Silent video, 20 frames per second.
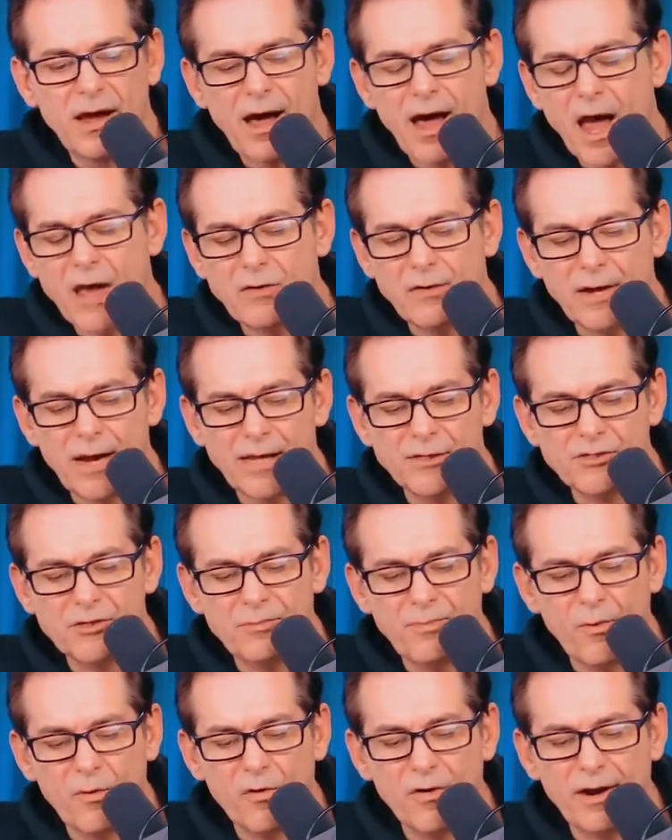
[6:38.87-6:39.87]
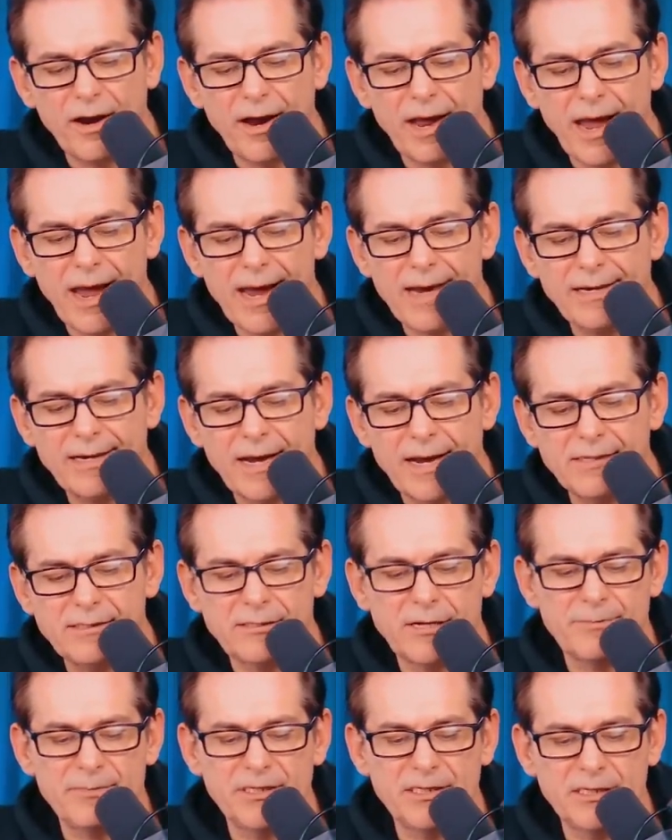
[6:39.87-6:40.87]
I do not support
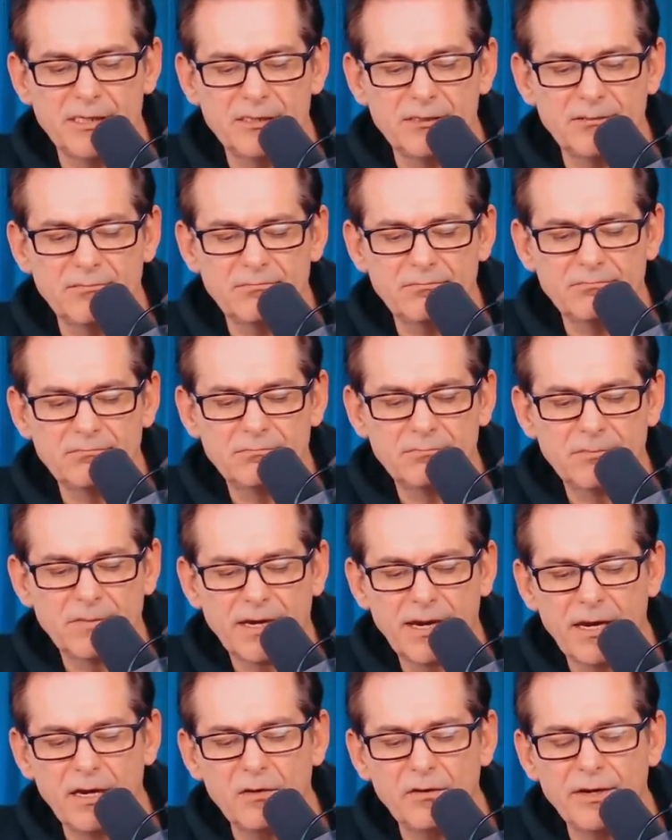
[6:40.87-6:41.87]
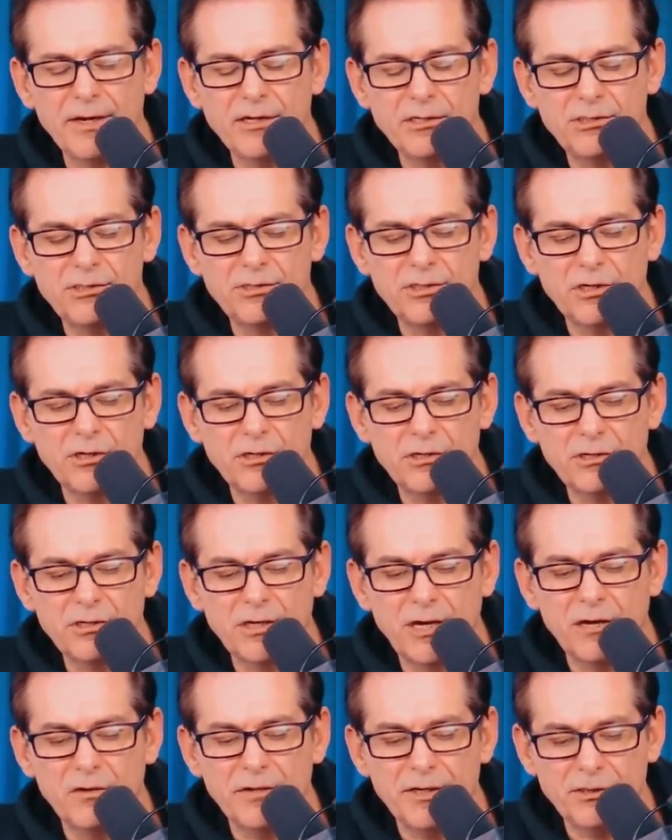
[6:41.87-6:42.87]
anti-Semitism, killing
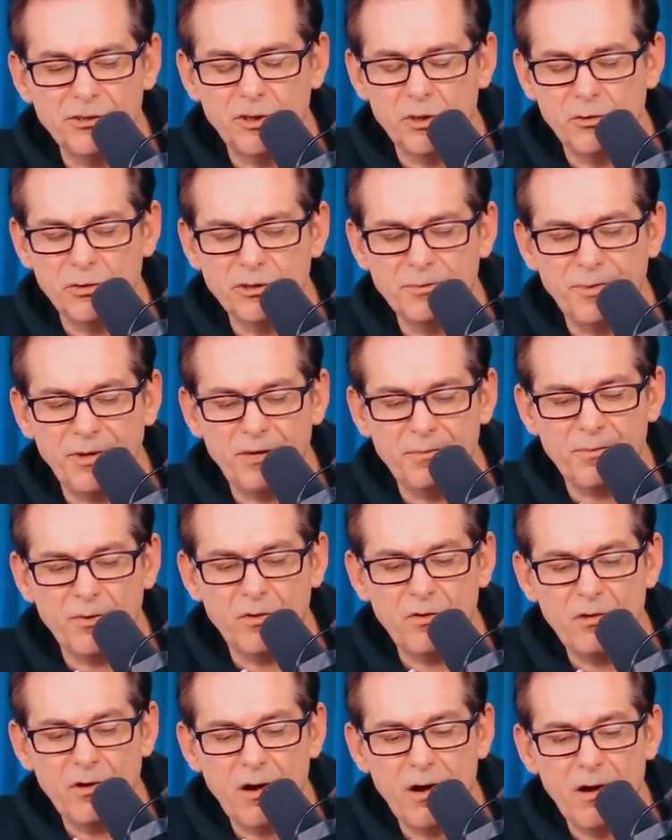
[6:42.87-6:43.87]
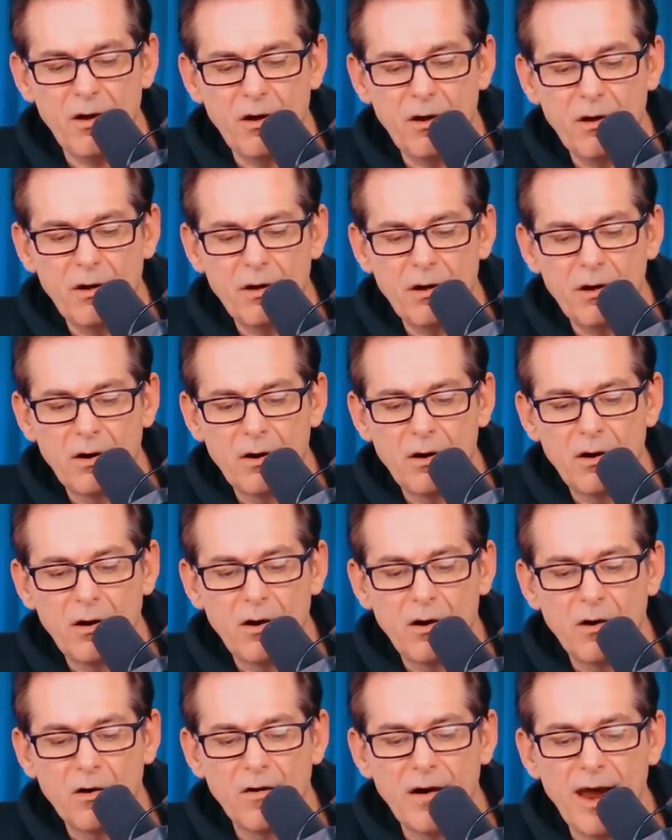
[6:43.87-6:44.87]
Jewish people,
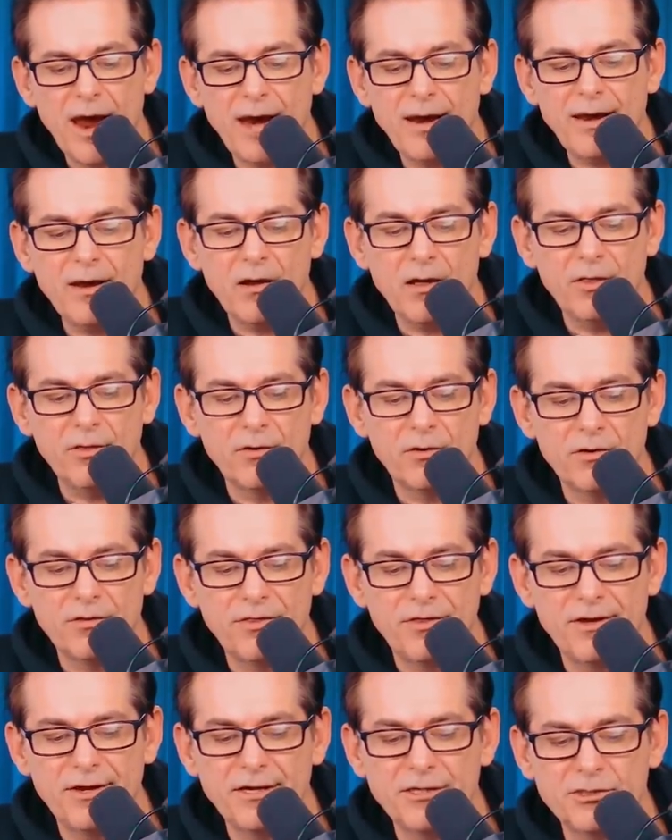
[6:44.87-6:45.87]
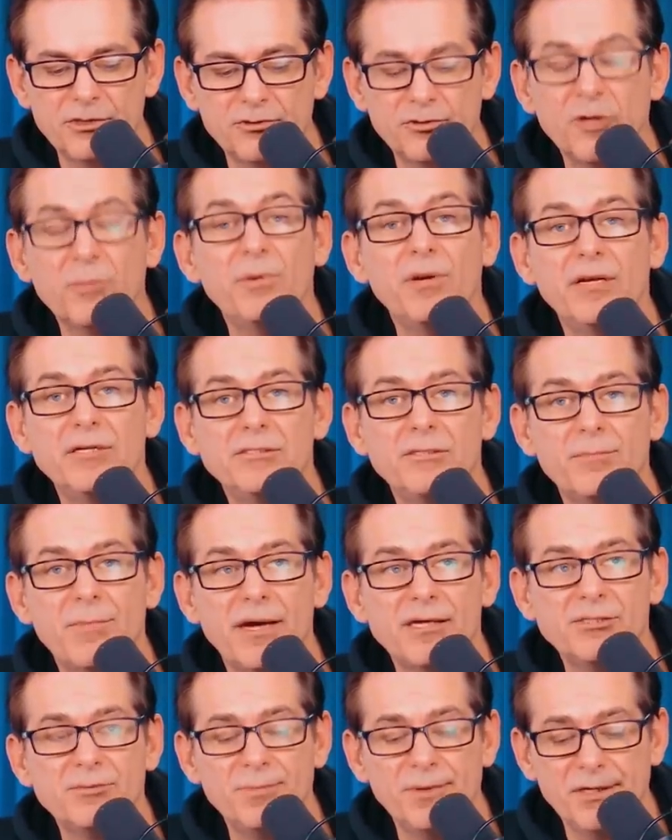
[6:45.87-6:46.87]
or any other things attributed to
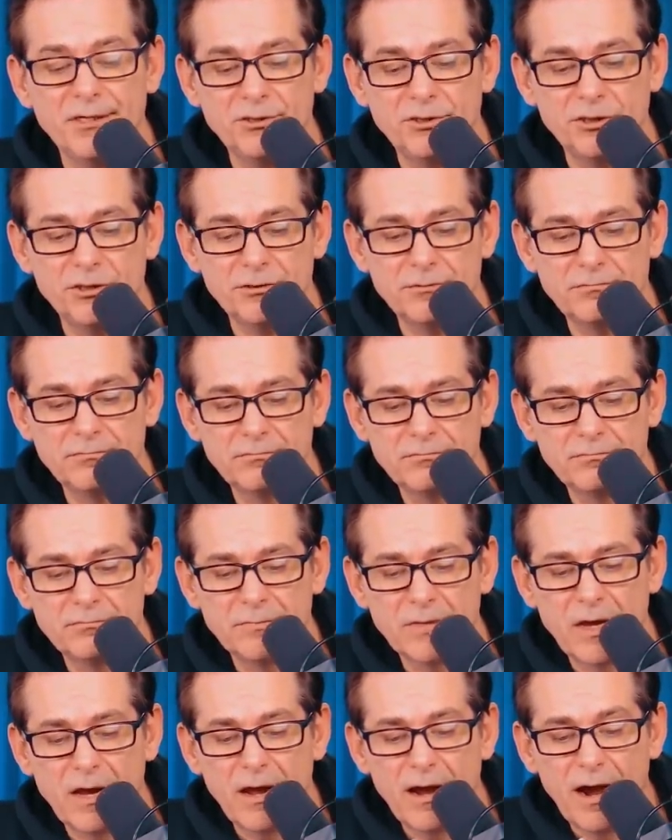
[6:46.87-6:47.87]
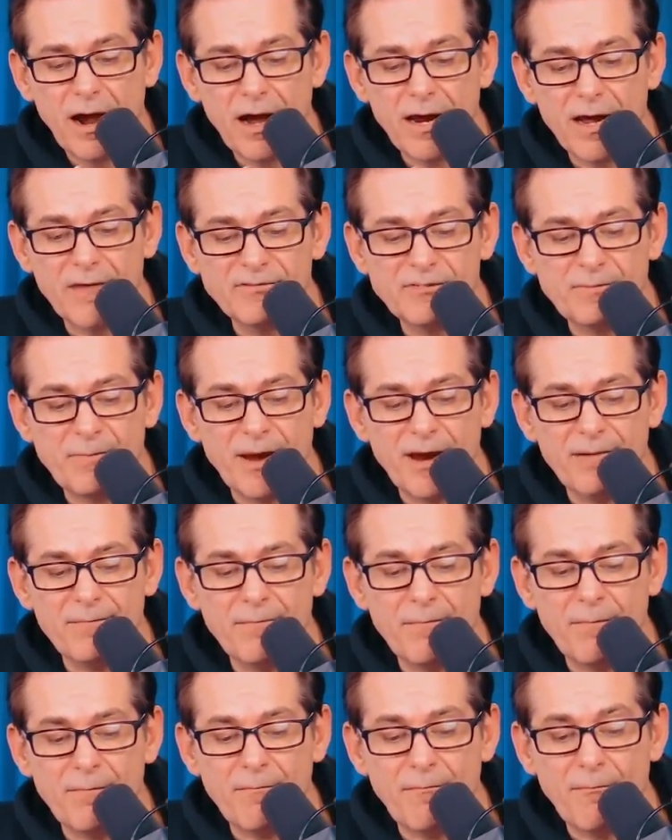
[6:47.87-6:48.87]
my speech. I have spent
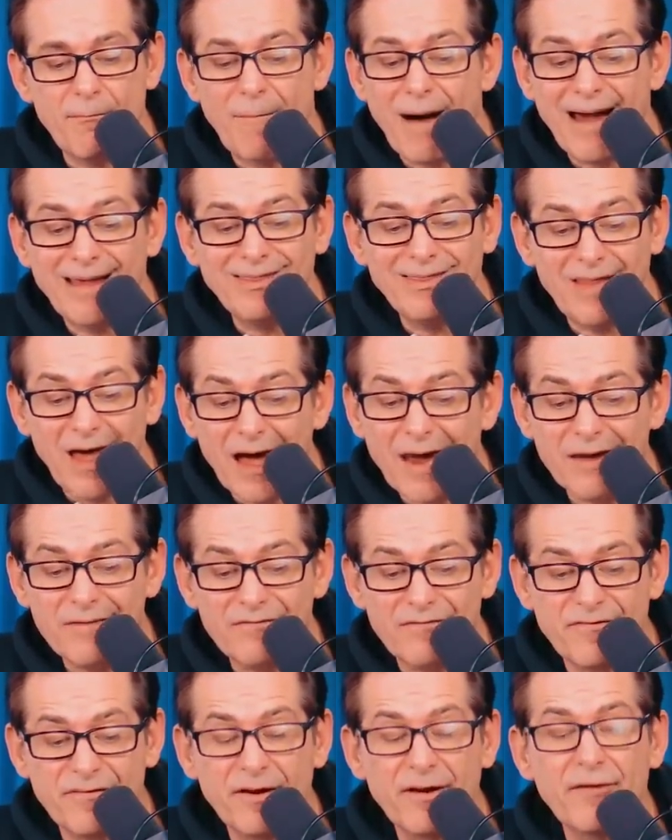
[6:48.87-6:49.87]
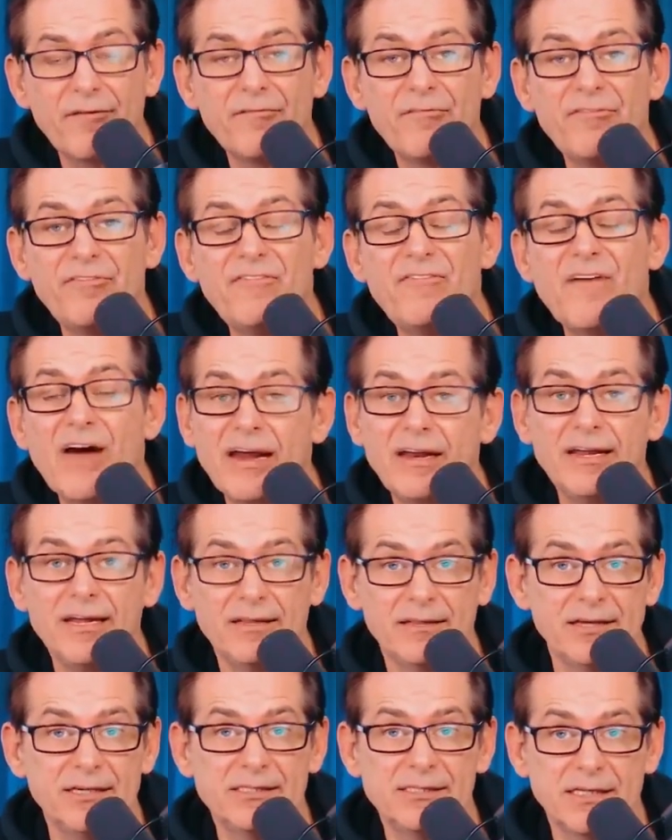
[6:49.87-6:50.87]
my life
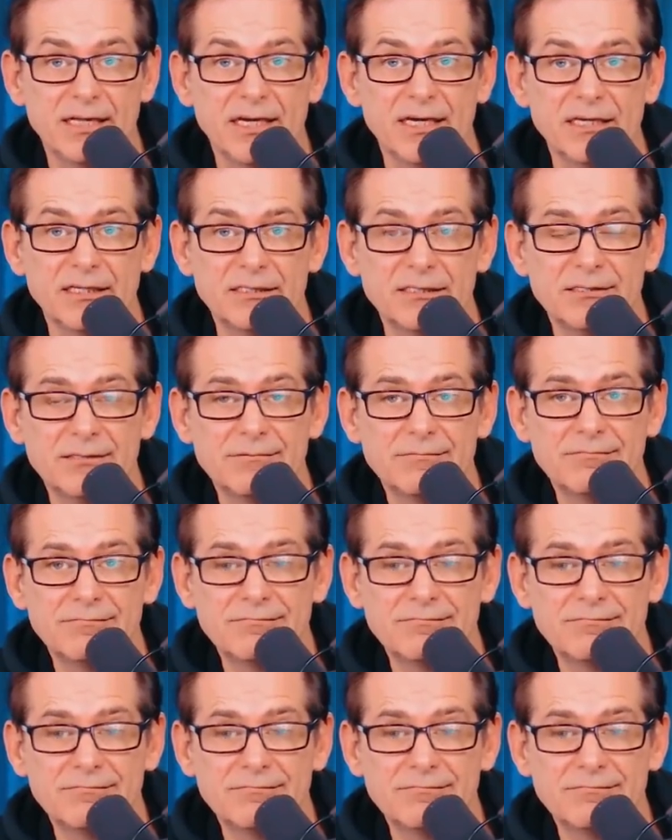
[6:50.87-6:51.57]
fighting these things.